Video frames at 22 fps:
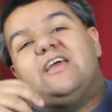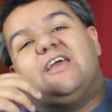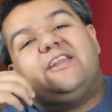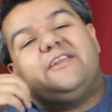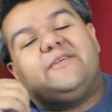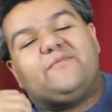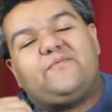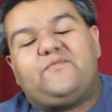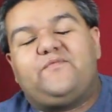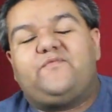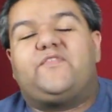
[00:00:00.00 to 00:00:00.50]

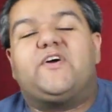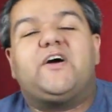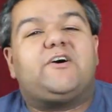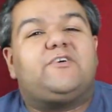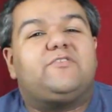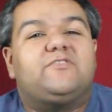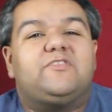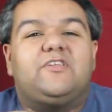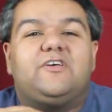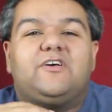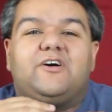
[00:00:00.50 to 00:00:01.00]
and it
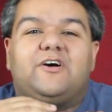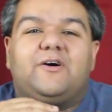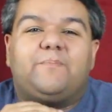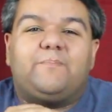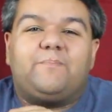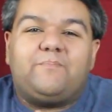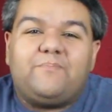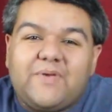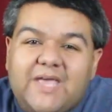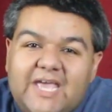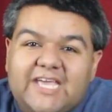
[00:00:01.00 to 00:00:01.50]
felt
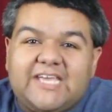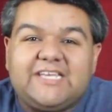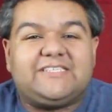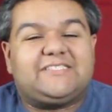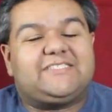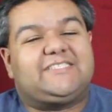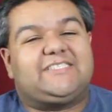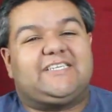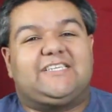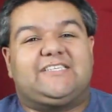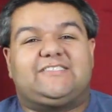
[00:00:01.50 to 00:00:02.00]

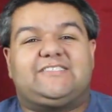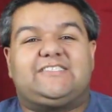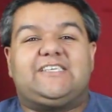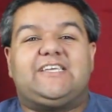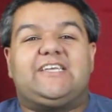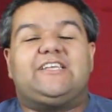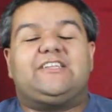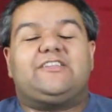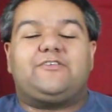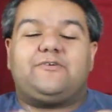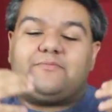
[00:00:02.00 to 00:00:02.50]
amazing
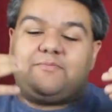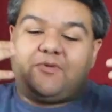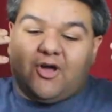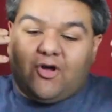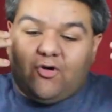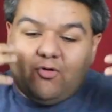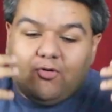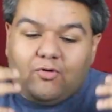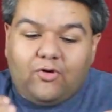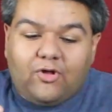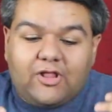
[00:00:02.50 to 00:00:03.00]
seeing them
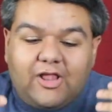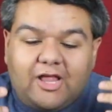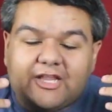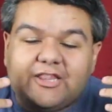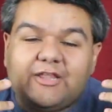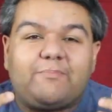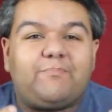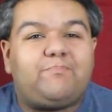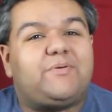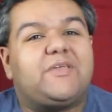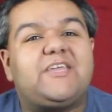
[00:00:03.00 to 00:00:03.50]
all
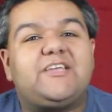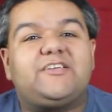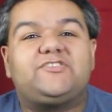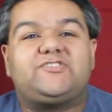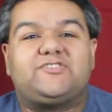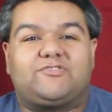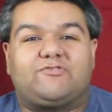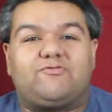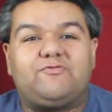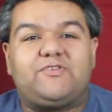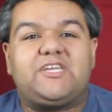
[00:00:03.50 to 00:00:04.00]
on the big
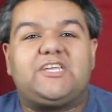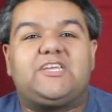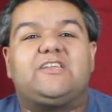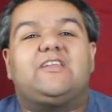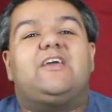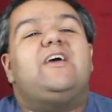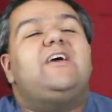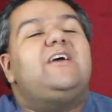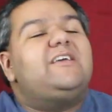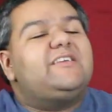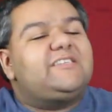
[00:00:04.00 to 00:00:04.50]

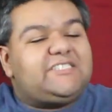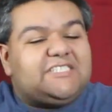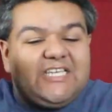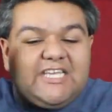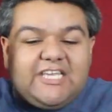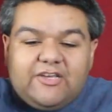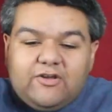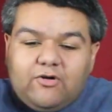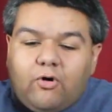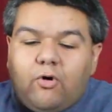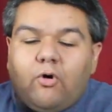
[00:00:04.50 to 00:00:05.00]
screen,
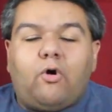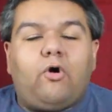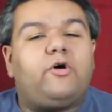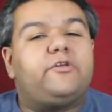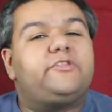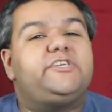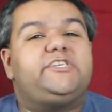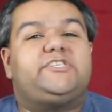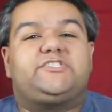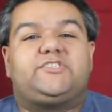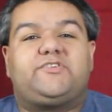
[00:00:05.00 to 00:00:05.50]
seeing
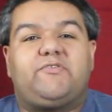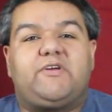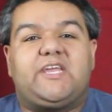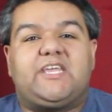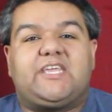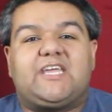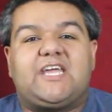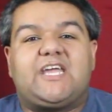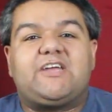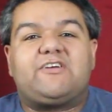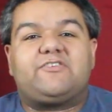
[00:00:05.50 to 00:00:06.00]
all these
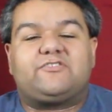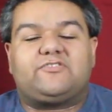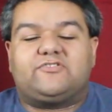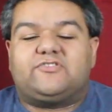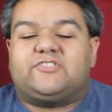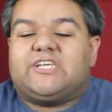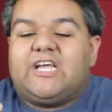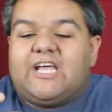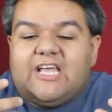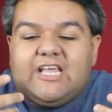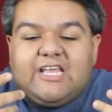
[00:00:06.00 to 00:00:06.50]
great
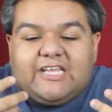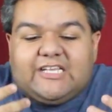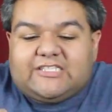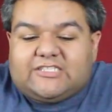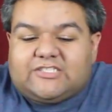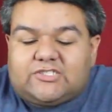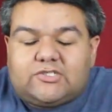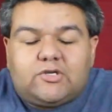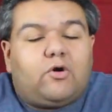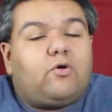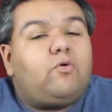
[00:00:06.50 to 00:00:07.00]
characters.
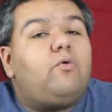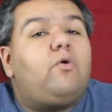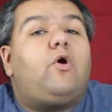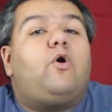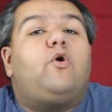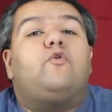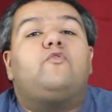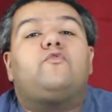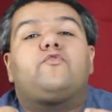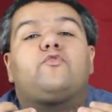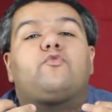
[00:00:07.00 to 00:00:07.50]
It's so
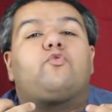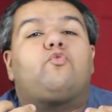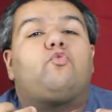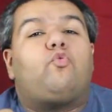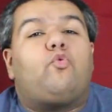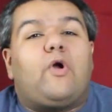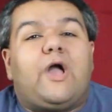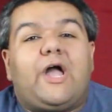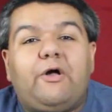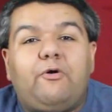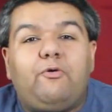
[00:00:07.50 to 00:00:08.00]

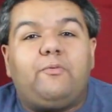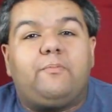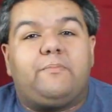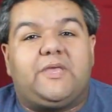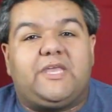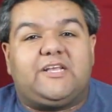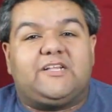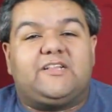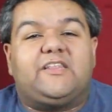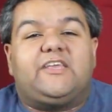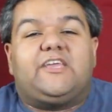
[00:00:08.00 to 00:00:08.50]

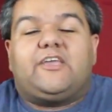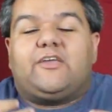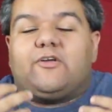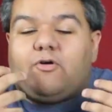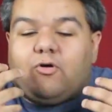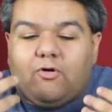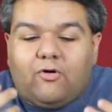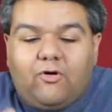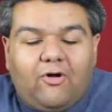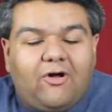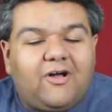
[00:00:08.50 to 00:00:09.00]
overwhelmingly
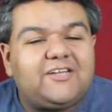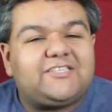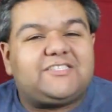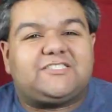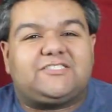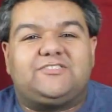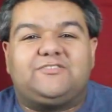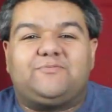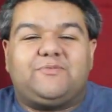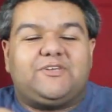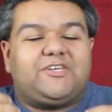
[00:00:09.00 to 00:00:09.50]

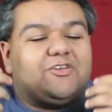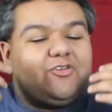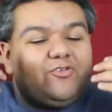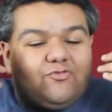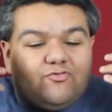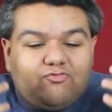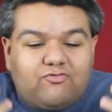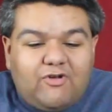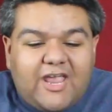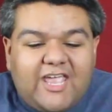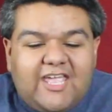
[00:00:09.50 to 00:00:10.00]
awesome and
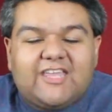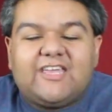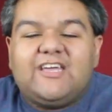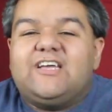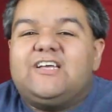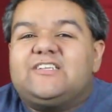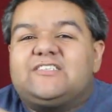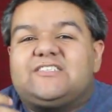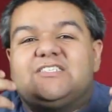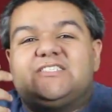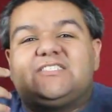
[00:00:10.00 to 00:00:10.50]
great
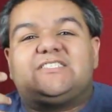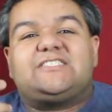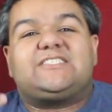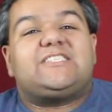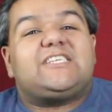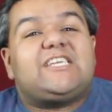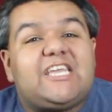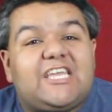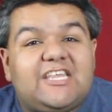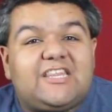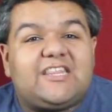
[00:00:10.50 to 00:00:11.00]
to
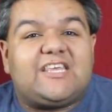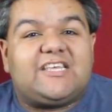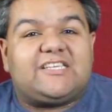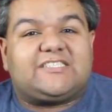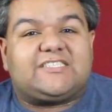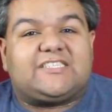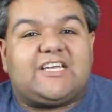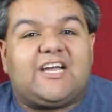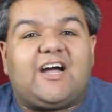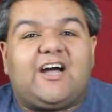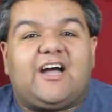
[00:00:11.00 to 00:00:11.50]
see
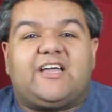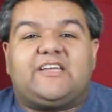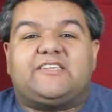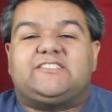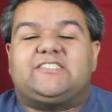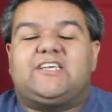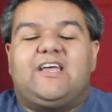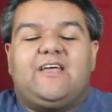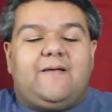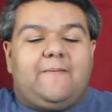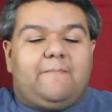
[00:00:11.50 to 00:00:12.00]
this,
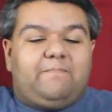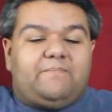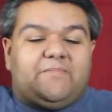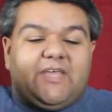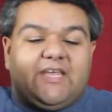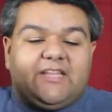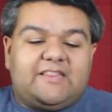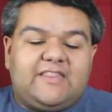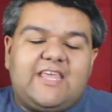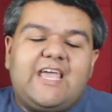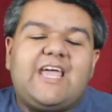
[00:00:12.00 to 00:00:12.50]
guys.
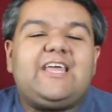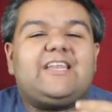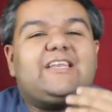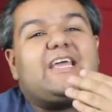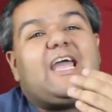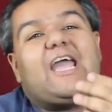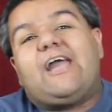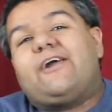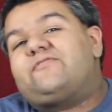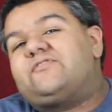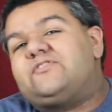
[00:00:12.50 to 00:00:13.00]
And
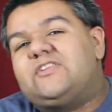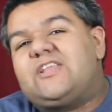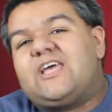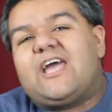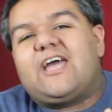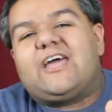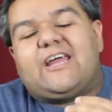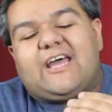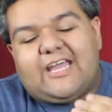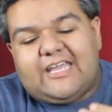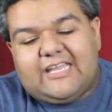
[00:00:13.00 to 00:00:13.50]
then after
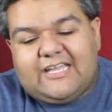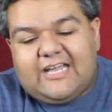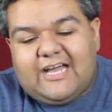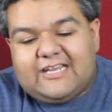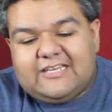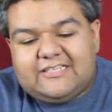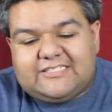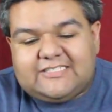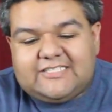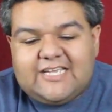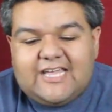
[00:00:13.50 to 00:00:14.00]
that, I
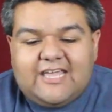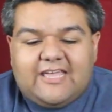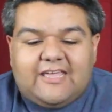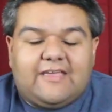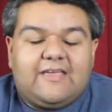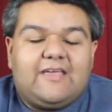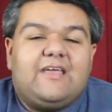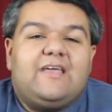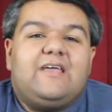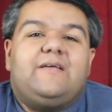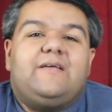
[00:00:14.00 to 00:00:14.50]
gotta say,